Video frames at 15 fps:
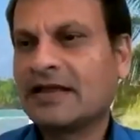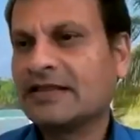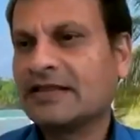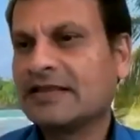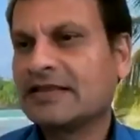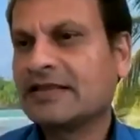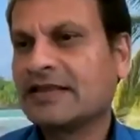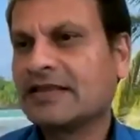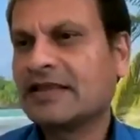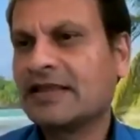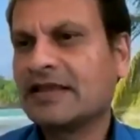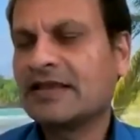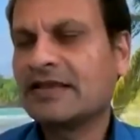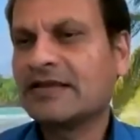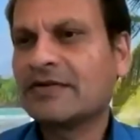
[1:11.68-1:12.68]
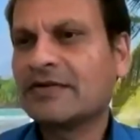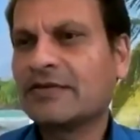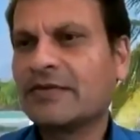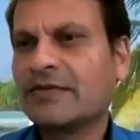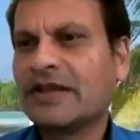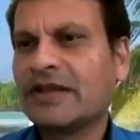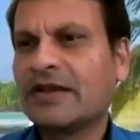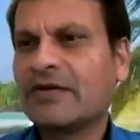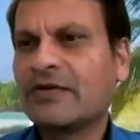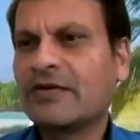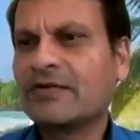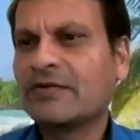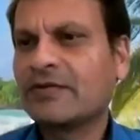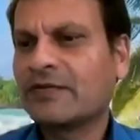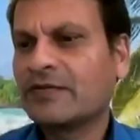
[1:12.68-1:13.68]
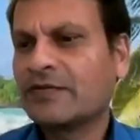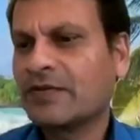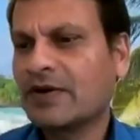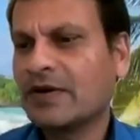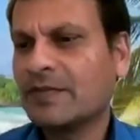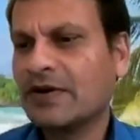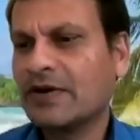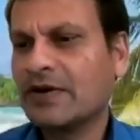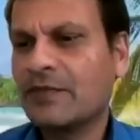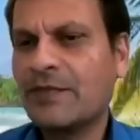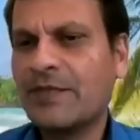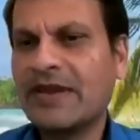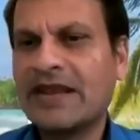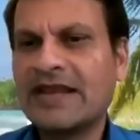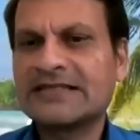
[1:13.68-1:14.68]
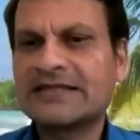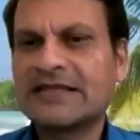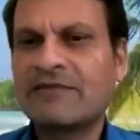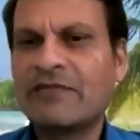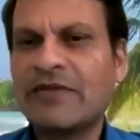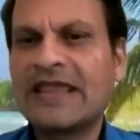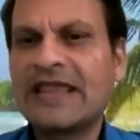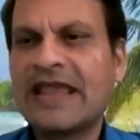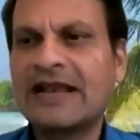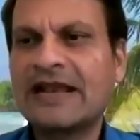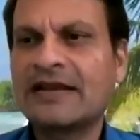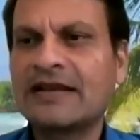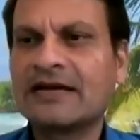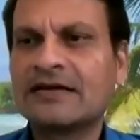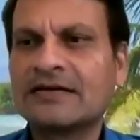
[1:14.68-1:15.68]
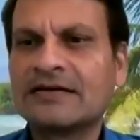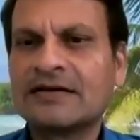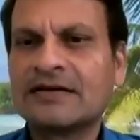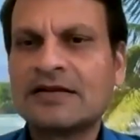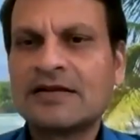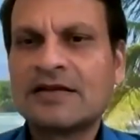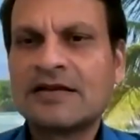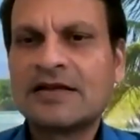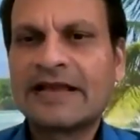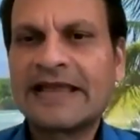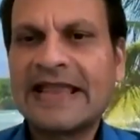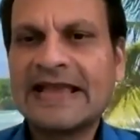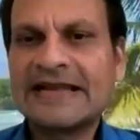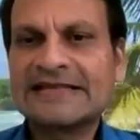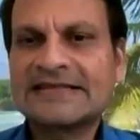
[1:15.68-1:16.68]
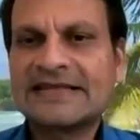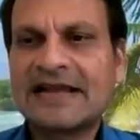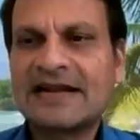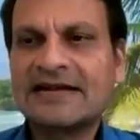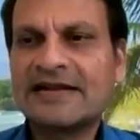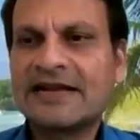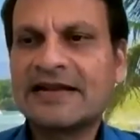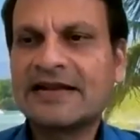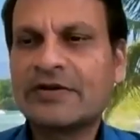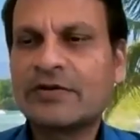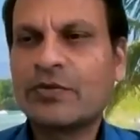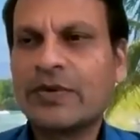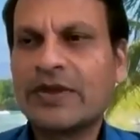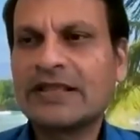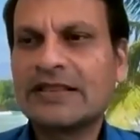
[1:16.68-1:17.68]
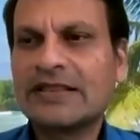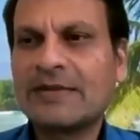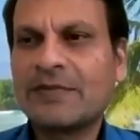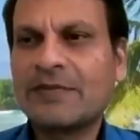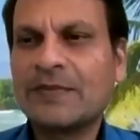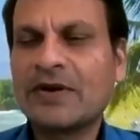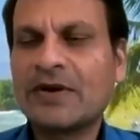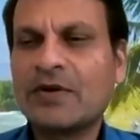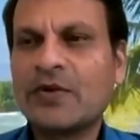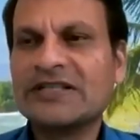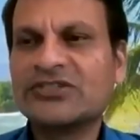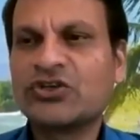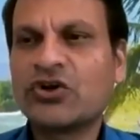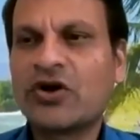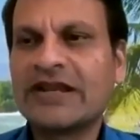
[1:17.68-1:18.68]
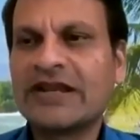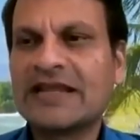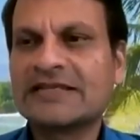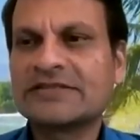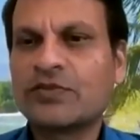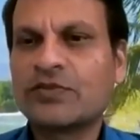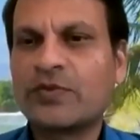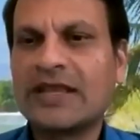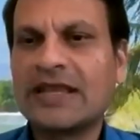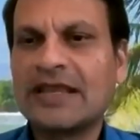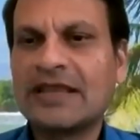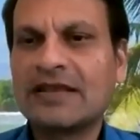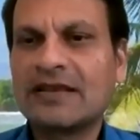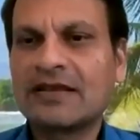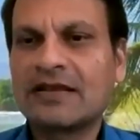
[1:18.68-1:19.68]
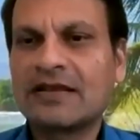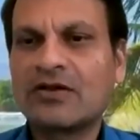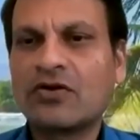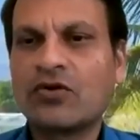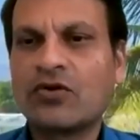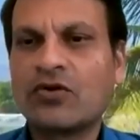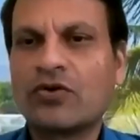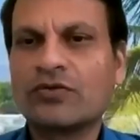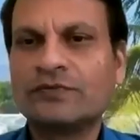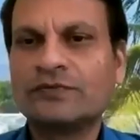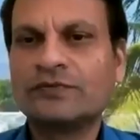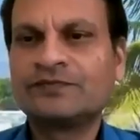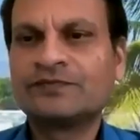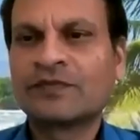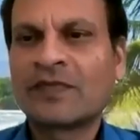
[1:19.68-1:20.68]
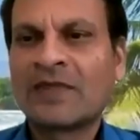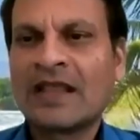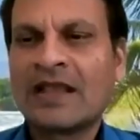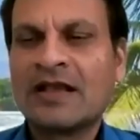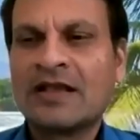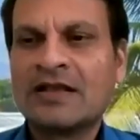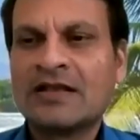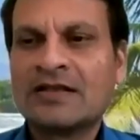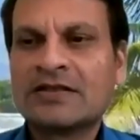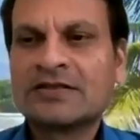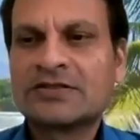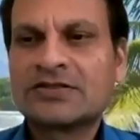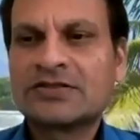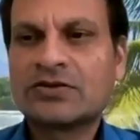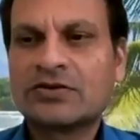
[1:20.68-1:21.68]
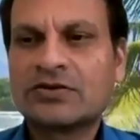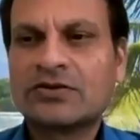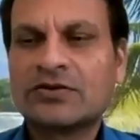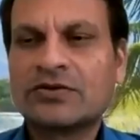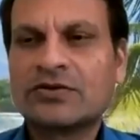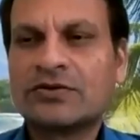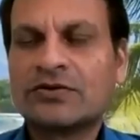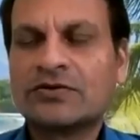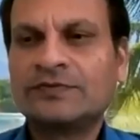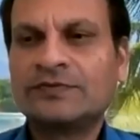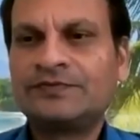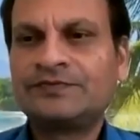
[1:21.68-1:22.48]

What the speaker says: I think we have a couple of minutes and we can get started with, and people will join as we go. So